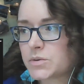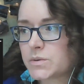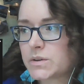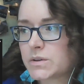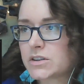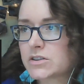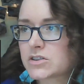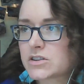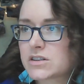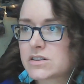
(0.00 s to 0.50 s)

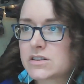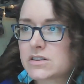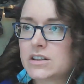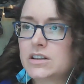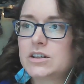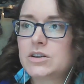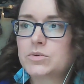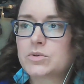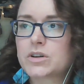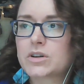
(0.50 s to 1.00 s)
it and just
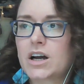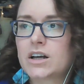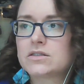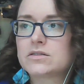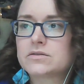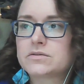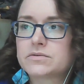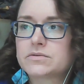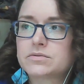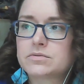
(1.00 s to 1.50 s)
see what kind
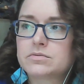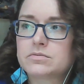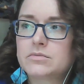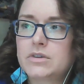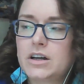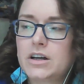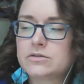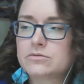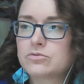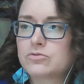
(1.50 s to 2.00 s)
of,
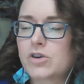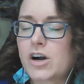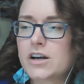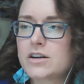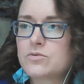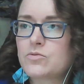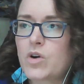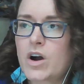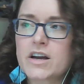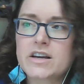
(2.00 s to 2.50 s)
and
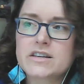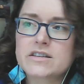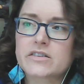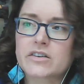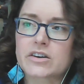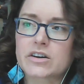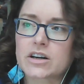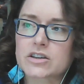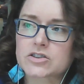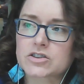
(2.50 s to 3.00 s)
why is
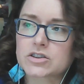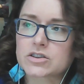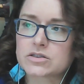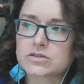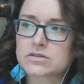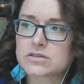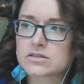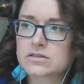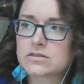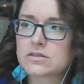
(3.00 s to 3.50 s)
there actually,
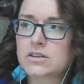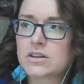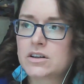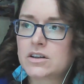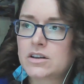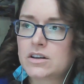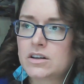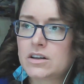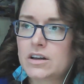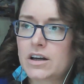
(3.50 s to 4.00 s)
because
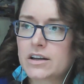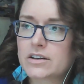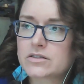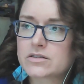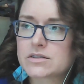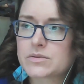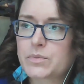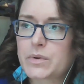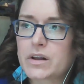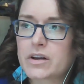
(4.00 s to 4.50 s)
I thought
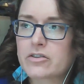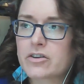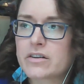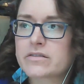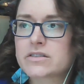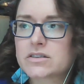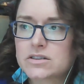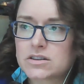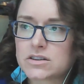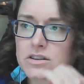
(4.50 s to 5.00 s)
spin
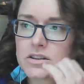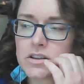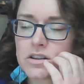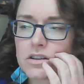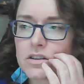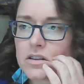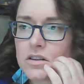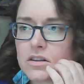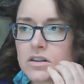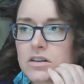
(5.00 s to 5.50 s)

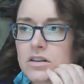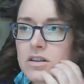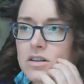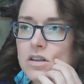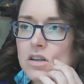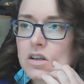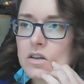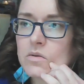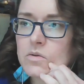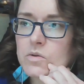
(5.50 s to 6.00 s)
gravity
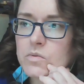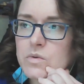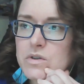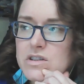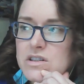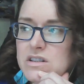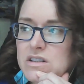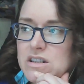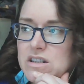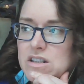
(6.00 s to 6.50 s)
it would be
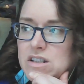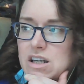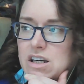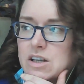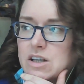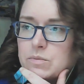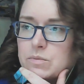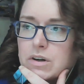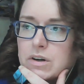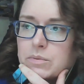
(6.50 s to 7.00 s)
just the
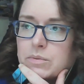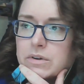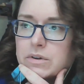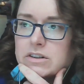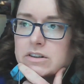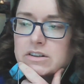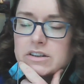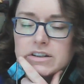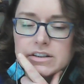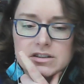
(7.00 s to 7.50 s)
same, but
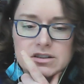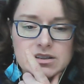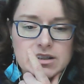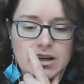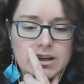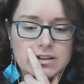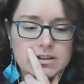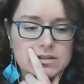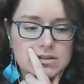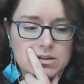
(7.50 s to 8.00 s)
apparently it's
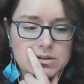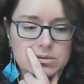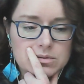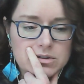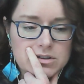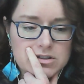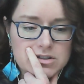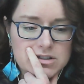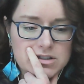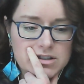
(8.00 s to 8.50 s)
not, so
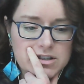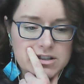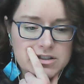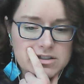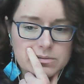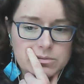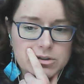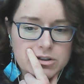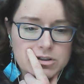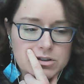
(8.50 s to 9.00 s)
let's just learn
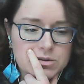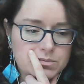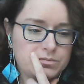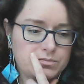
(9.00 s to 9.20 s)
something new.